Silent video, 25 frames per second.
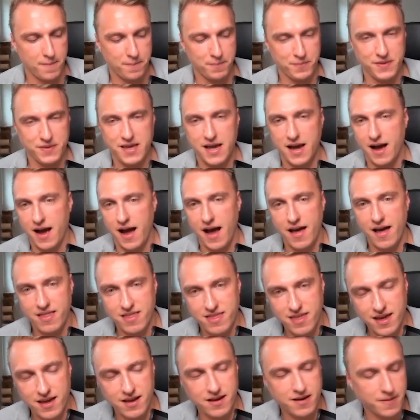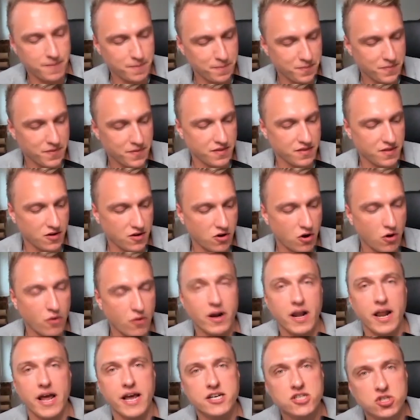yeah, I think the
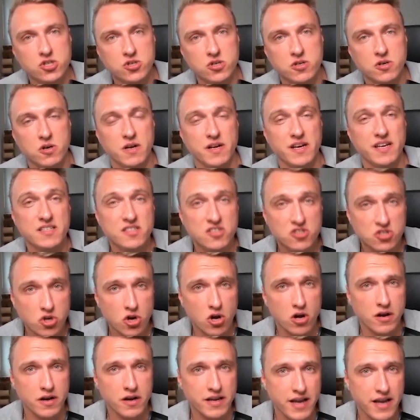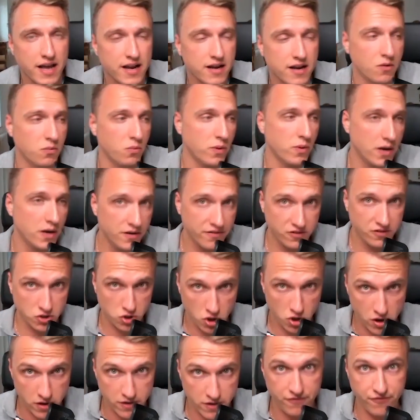correlation is turning, and it will
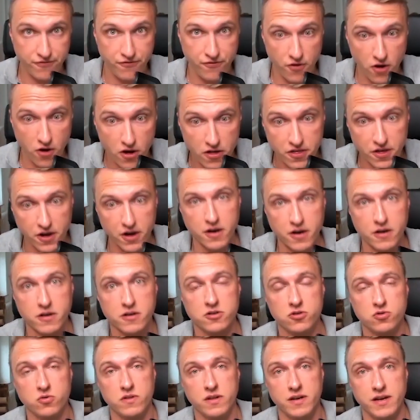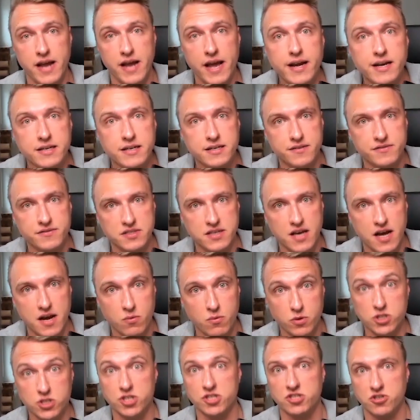turn further to the negative side,
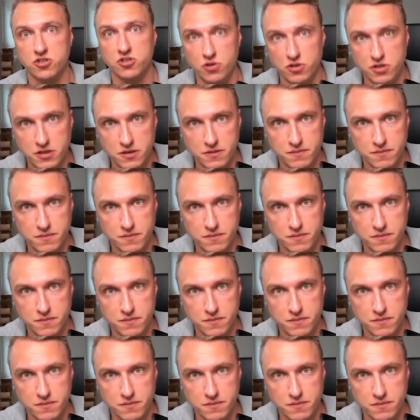which is good.